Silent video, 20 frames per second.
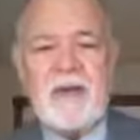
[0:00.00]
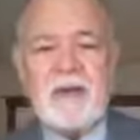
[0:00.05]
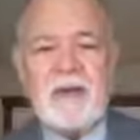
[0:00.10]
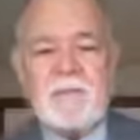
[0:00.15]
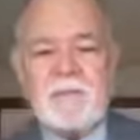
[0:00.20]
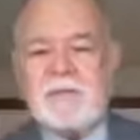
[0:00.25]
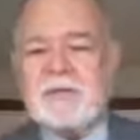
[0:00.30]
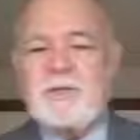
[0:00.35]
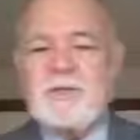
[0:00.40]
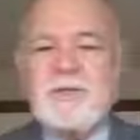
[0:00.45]

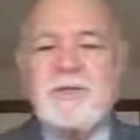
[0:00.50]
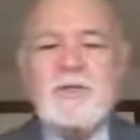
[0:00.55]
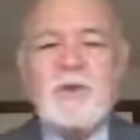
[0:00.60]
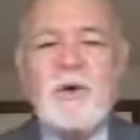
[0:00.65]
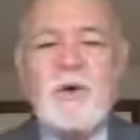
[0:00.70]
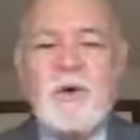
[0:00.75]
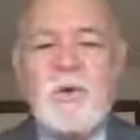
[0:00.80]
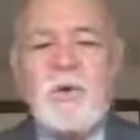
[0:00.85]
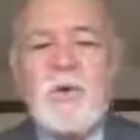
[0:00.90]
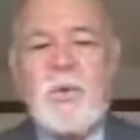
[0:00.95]
But do you
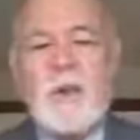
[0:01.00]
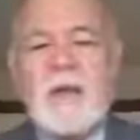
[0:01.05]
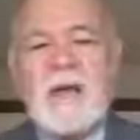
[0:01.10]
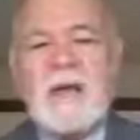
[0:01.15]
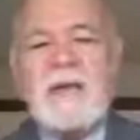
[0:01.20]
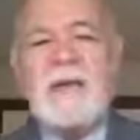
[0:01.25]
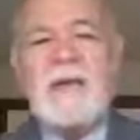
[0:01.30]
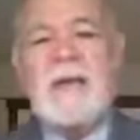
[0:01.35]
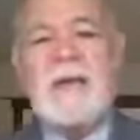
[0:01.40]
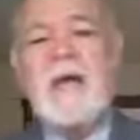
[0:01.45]
know
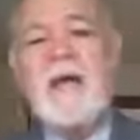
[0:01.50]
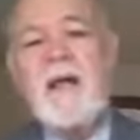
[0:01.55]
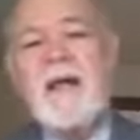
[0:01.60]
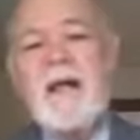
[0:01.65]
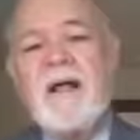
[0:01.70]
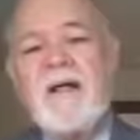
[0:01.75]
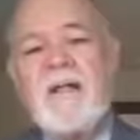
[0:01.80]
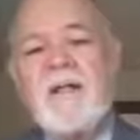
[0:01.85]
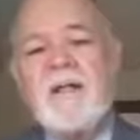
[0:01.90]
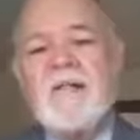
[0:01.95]
when
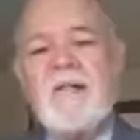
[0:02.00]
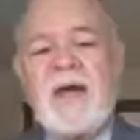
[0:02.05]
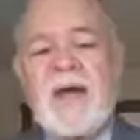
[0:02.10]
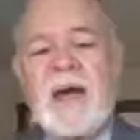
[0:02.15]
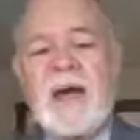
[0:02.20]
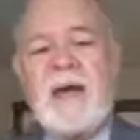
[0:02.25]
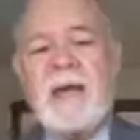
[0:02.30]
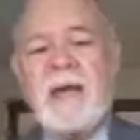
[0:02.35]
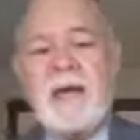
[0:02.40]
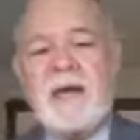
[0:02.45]

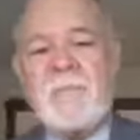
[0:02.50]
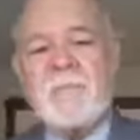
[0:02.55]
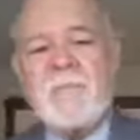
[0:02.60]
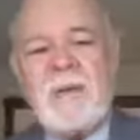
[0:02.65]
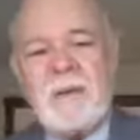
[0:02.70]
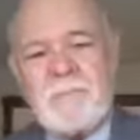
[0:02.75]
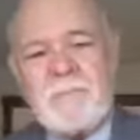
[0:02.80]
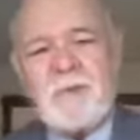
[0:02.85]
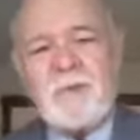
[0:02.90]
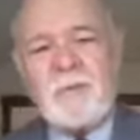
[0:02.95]
that
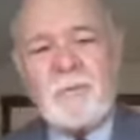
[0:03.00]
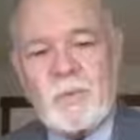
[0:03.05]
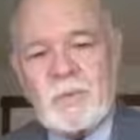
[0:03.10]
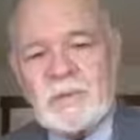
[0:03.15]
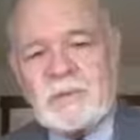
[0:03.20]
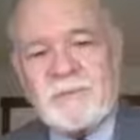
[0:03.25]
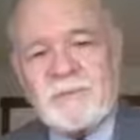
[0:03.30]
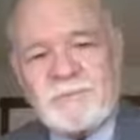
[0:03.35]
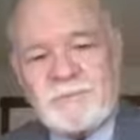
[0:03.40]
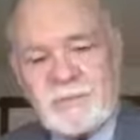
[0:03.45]
amendment
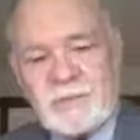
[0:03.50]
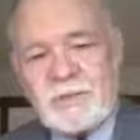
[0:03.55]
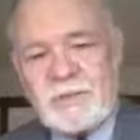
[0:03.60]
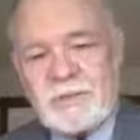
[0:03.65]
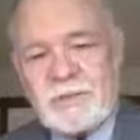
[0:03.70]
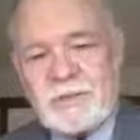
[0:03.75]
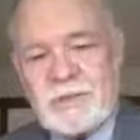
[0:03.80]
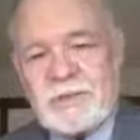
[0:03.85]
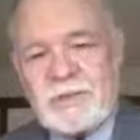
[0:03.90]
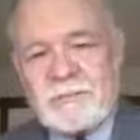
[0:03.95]
was
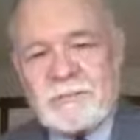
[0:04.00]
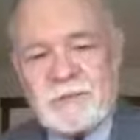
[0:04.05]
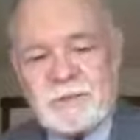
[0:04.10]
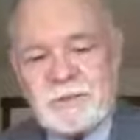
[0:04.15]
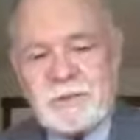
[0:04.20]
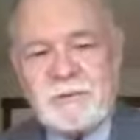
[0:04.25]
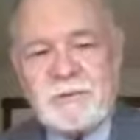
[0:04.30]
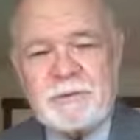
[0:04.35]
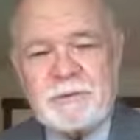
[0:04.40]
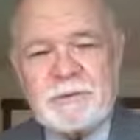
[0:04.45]
first
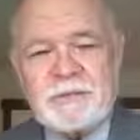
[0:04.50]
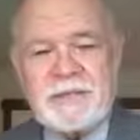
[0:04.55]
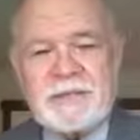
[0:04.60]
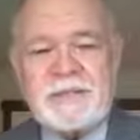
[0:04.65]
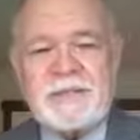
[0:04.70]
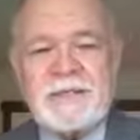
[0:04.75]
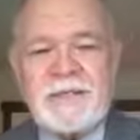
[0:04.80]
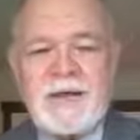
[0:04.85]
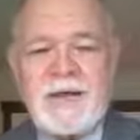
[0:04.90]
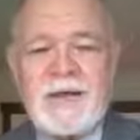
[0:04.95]
introduced
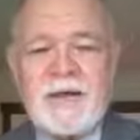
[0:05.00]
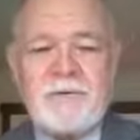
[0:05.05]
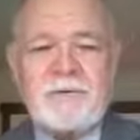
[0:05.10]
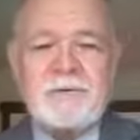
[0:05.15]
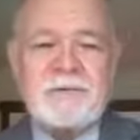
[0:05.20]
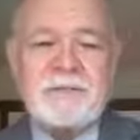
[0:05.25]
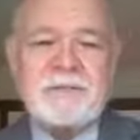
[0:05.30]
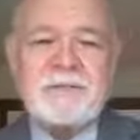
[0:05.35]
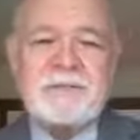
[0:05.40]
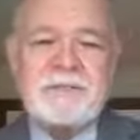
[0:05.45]
into
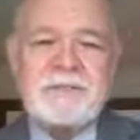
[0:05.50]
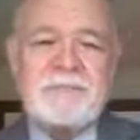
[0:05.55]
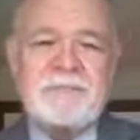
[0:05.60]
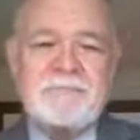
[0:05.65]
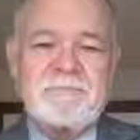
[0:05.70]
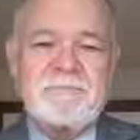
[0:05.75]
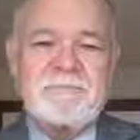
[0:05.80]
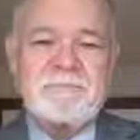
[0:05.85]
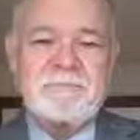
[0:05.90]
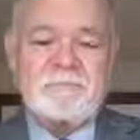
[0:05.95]
Congress?
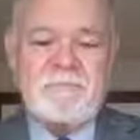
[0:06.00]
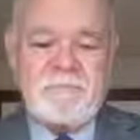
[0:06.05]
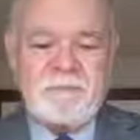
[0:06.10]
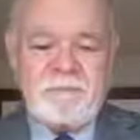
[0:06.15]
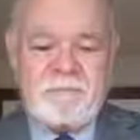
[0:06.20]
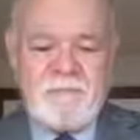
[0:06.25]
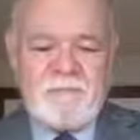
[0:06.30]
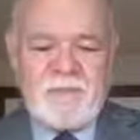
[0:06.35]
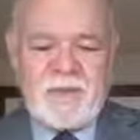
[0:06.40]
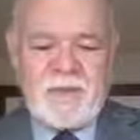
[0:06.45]

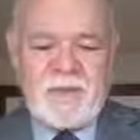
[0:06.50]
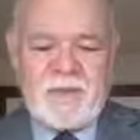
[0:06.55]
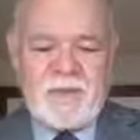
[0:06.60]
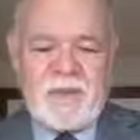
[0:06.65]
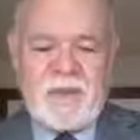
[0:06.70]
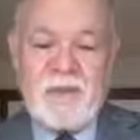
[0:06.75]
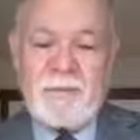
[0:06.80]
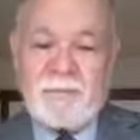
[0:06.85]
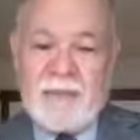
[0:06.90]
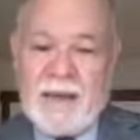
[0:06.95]

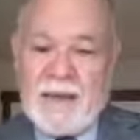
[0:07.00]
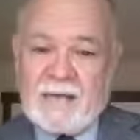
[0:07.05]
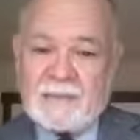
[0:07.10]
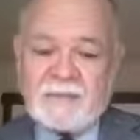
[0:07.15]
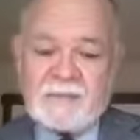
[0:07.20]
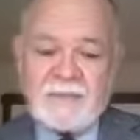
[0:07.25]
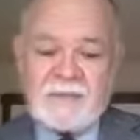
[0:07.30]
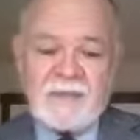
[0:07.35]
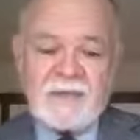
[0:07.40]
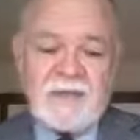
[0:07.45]

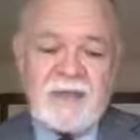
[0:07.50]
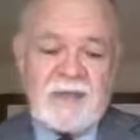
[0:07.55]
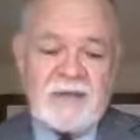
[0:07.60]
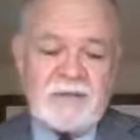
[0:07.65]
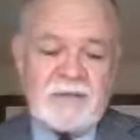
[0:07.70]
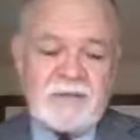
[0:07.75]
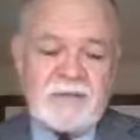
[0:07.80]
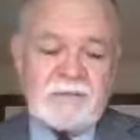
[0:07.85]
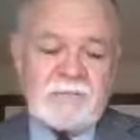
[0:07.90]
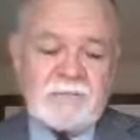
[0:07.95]
Passed in
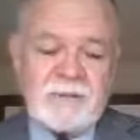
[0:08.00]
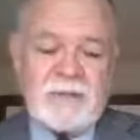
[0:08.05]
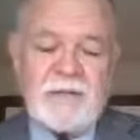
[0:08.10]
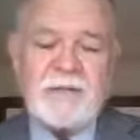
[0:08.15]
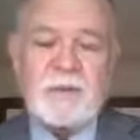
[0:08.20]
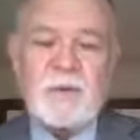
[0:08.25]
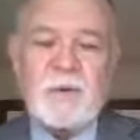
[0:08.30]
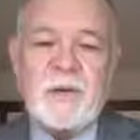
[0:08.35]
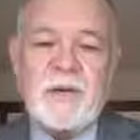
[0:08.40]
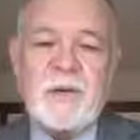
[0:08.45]
Congress May
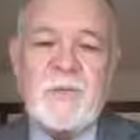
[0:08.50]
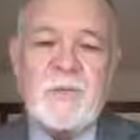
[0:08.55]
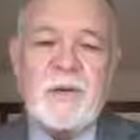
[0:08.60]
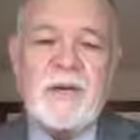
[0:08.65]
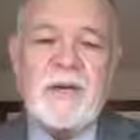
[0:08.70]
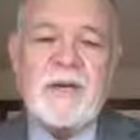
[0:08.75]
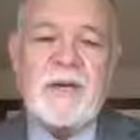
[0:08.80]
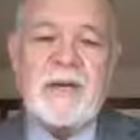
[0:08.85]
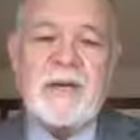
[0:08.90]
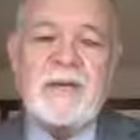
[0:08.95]

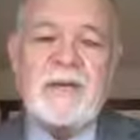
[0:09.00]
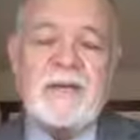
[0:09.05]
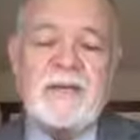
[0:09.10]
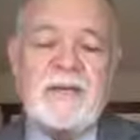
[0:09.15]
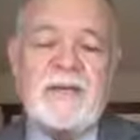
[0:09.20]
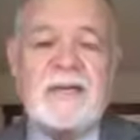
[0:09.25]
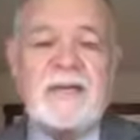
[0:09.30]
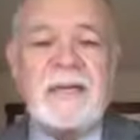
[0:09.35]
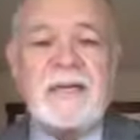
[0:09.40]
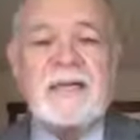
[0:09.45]
21,
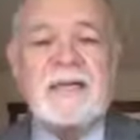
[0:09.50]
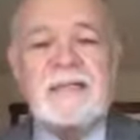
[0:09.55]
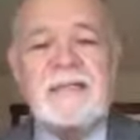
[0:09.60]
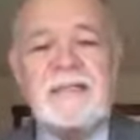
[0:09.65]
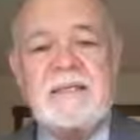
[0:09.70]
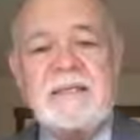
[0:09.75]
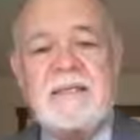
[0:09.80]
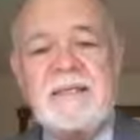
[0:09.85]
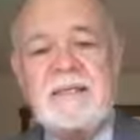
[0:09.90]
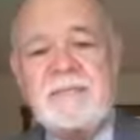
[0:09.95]

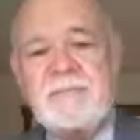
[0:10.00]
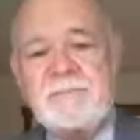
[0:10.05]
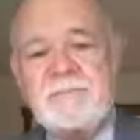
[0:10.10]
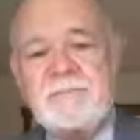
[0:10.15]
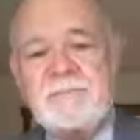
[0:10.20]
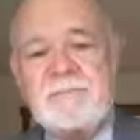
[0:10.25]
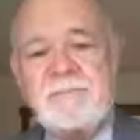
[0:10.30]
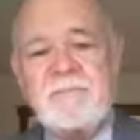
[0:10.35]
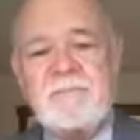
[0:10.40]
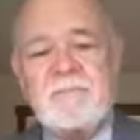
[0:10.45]
1919.
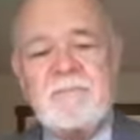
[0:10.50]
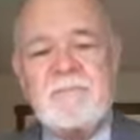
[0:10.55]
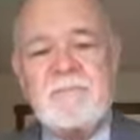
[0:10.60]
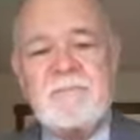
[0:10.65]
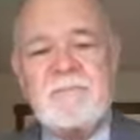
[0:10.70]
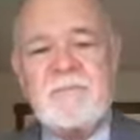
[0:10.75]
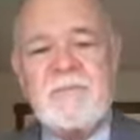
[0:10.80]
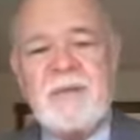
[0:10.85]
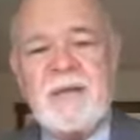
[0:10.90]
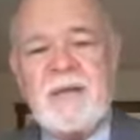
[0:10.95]

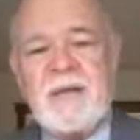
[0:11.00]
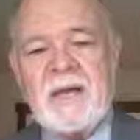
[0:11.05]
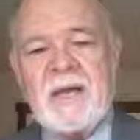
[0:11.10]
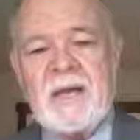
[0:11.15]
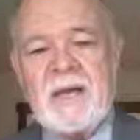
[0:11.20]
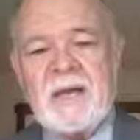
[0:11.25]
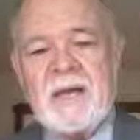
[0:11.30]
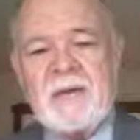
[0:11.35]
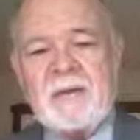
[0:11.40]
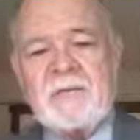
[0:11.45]

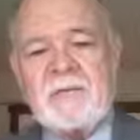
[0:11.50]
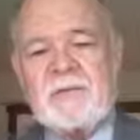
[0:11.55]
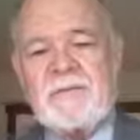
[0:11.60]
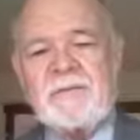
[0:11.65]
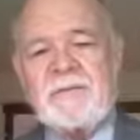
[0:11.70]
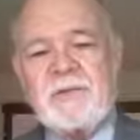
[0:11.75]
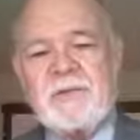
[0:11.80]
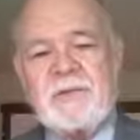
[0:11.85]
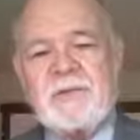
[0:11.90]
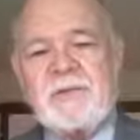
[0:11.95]
It was
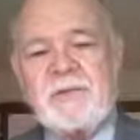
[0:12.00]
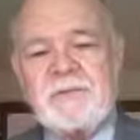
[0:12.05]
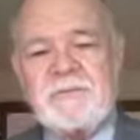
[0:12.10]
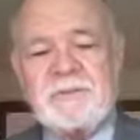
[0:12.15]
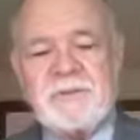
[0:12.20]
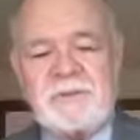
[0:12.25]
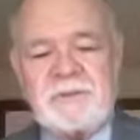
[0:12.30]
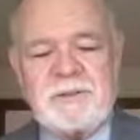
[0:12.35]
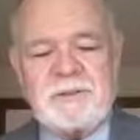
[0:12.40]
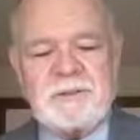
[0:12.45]
first
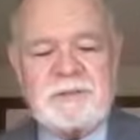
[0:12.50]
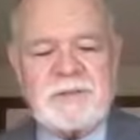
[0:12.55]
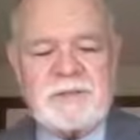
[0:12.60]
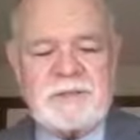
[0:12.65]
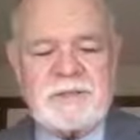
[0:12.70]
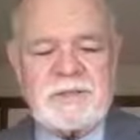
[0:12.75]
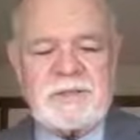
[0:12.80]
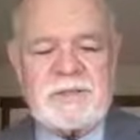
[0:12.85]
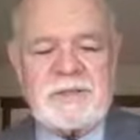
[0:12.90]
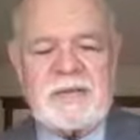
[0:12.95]

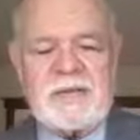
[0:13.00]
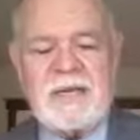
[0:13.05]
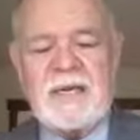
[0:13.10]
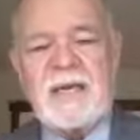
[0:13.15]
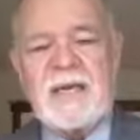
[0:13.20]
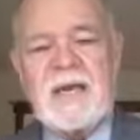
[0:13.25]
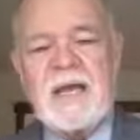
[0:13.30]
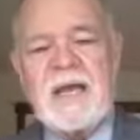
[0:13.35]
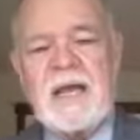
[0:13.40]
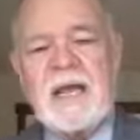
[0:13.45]
introduced in
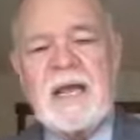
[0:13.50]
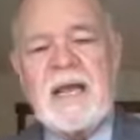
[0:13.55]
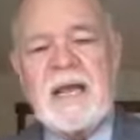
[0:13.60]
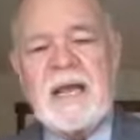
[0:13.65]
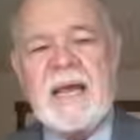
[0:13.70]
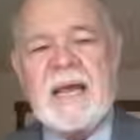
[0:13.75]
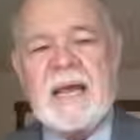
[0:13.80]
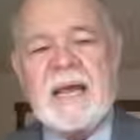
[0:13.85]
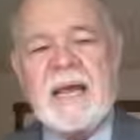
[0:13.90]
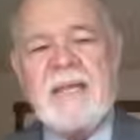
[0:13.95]

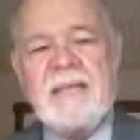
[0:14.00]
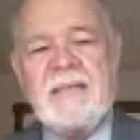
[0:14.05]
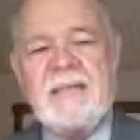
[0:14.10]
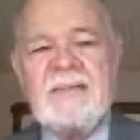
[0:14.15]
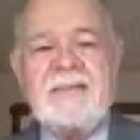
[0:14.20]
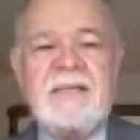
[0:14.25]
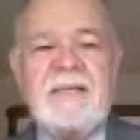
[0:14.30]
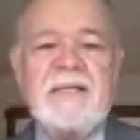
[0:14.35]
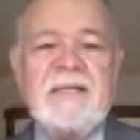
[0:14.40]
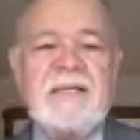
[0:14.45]

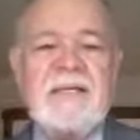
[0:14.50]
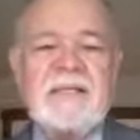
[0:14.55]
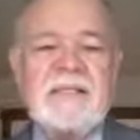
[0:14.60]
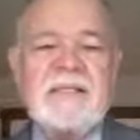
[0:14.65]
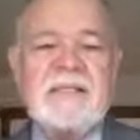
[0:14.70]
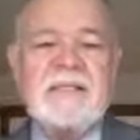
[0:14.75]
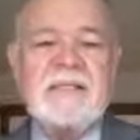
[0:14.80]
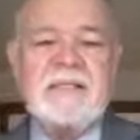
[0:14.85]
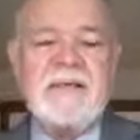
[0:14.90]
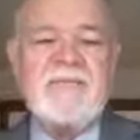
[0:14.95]

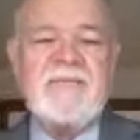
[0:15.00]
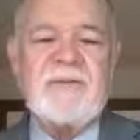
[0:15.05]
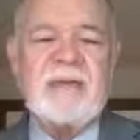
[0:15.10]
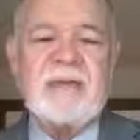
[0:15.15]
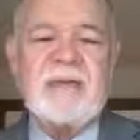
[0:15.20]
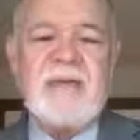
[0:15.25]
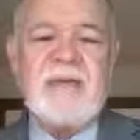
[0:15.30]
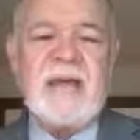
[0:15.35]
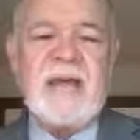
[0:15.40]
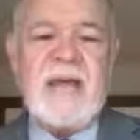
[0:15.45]

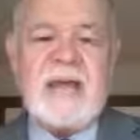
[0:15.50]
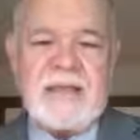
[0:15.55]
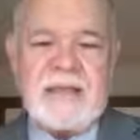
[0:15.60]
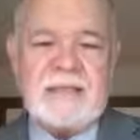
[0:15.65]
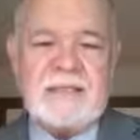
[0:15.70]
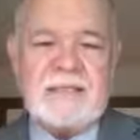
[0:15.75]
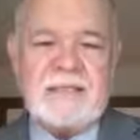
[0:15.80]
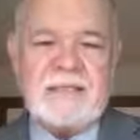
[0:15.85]
1878.